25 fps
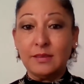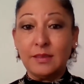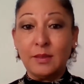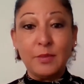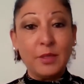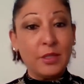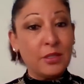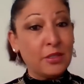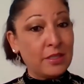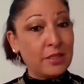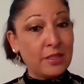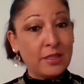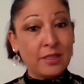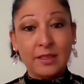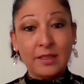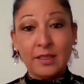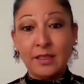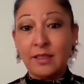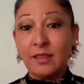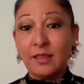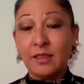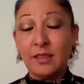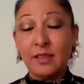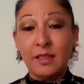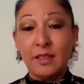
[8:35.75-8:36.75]
I'm here to tell
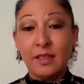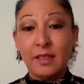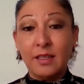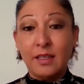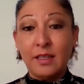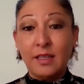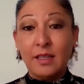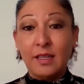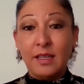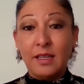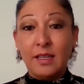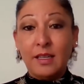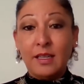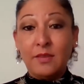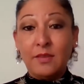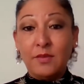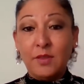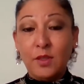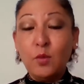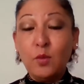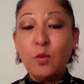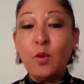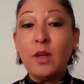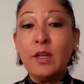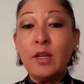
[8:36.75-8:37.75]
you.
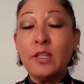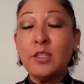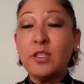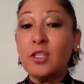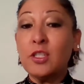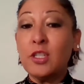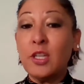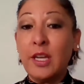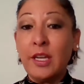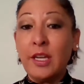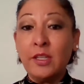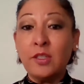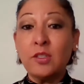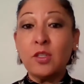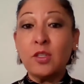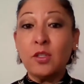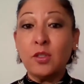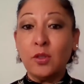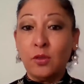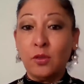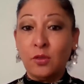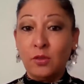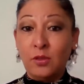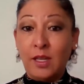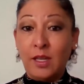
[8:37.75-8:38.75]
You want to change
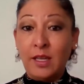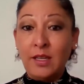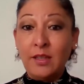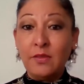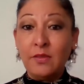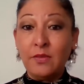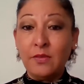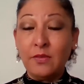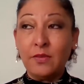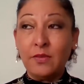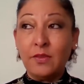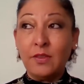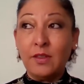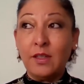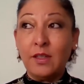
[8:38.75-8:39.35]
your life,